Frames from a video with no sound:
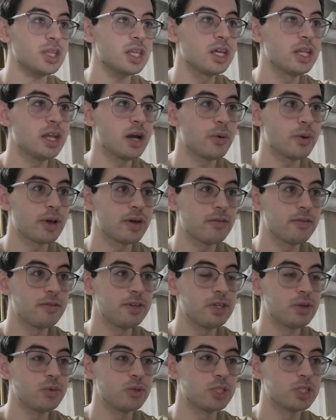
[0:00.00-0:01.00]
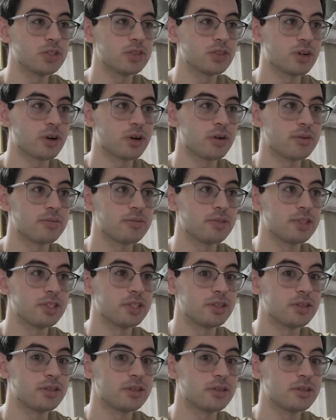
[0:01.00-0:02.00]
And now we have v, which is our
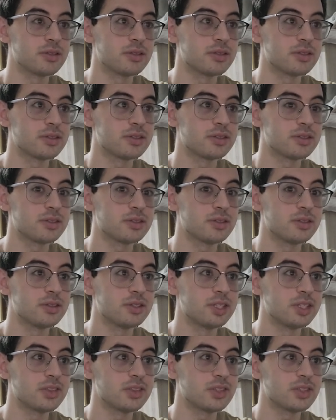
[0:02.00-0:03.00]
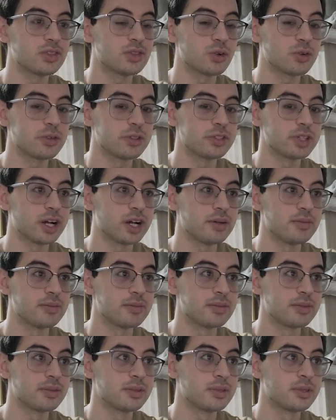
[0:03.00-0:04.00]
distance over time.
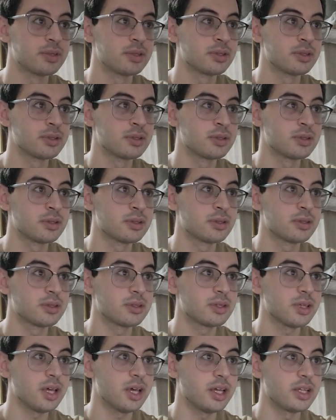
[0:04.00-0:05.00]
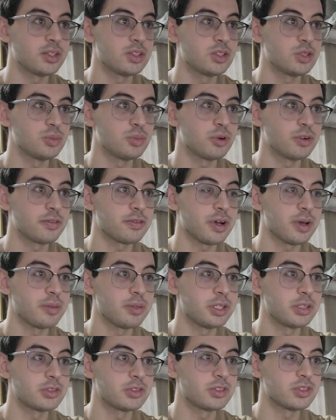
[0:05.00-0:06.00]
And 2.5
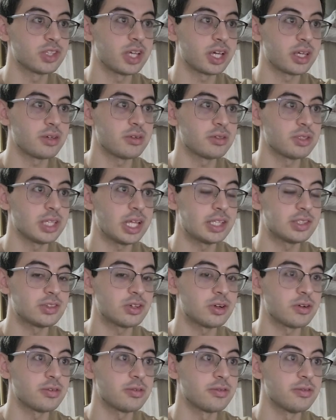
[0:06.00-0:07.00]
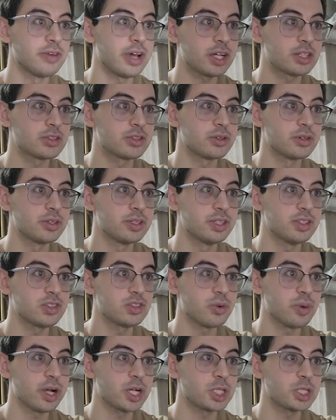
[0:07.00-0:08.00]
meters a second. That's our vector in this
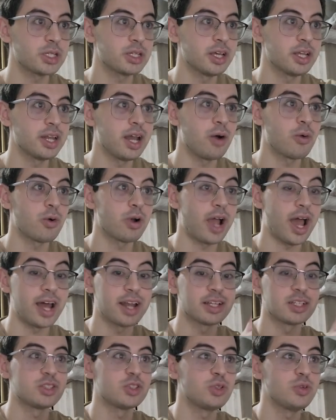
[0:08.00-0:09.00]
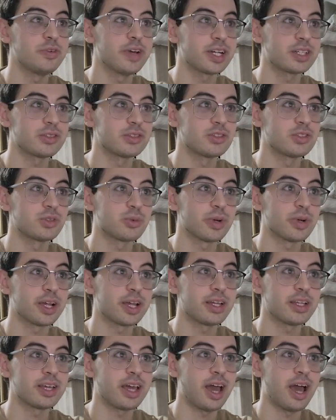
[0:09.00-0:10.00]
direction, and now we're adding two vectors, so we're
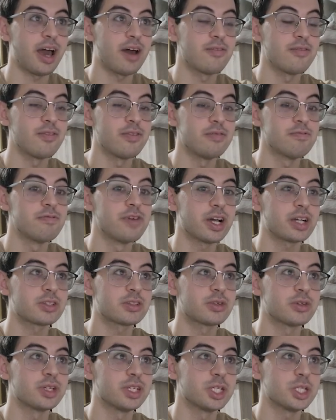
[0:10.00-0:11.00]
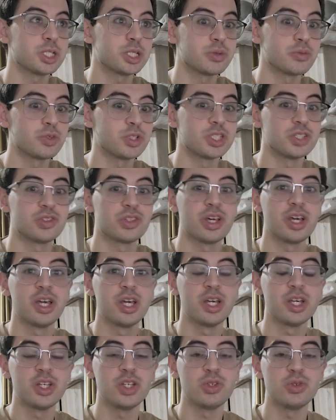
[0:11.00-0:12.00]
getting vector addition, which is
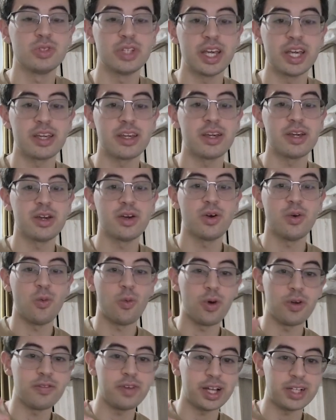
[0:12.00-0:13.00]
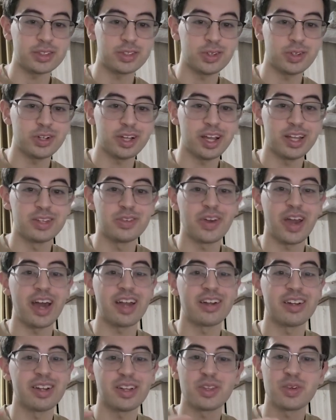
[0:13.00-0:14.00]
you take one vector and you
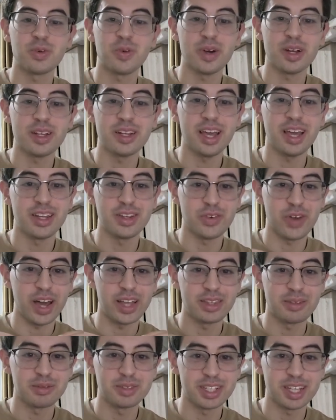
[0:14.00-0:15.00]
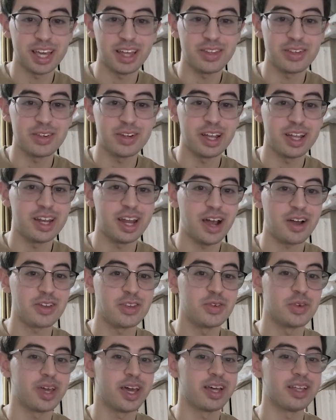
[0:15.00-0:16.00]
add another one and you add them together, and now
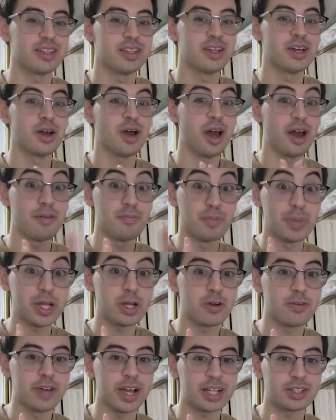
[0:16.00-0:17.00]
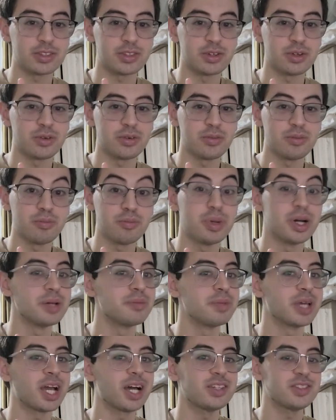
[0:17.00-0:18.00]
you get a bigger vector.
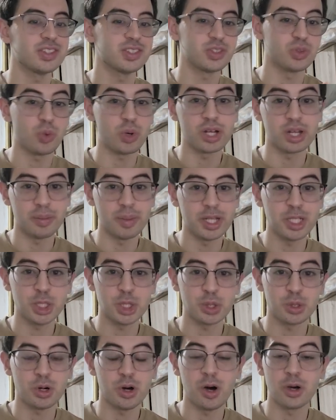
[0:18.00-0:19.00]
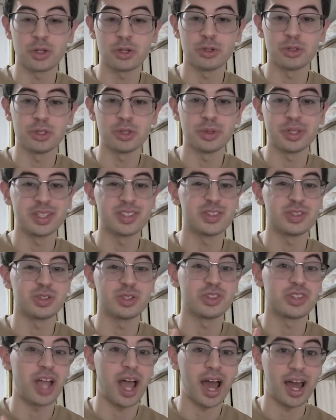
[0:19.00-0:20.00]
But because it's one-dimensional, all you're doing is you're
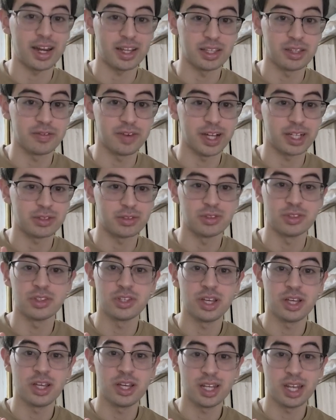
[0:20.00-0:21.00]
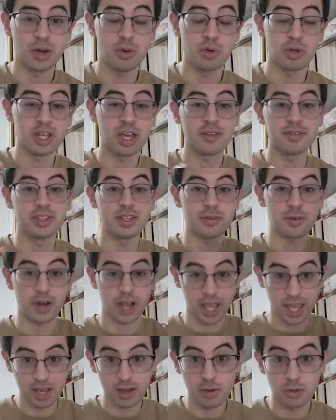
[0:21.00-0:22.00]
just adding the vectors. Now when you have
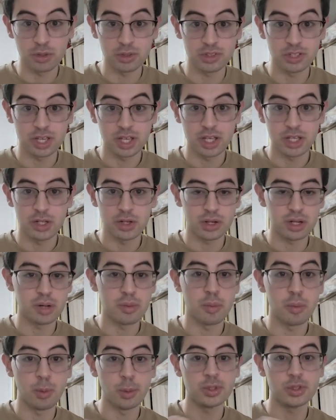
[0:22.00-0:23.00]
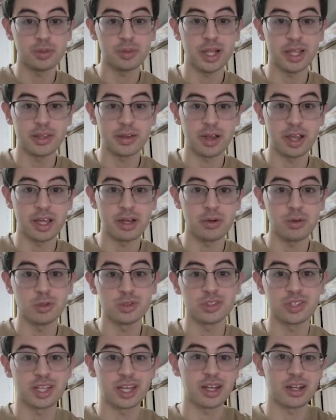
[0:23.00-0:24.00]
different angles, you're going to multiply their
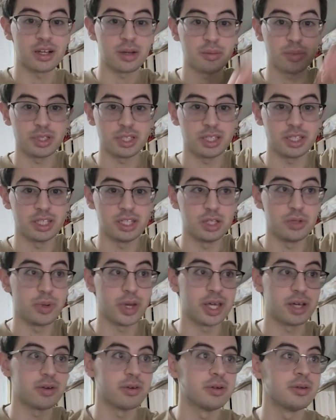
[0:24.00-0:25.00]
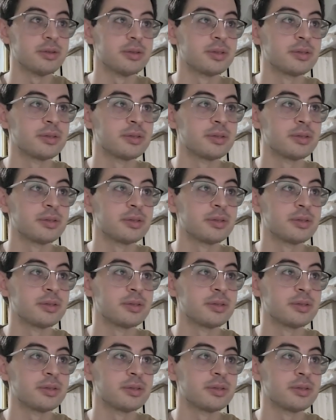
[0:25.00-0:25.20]
angles to get a completely new angle.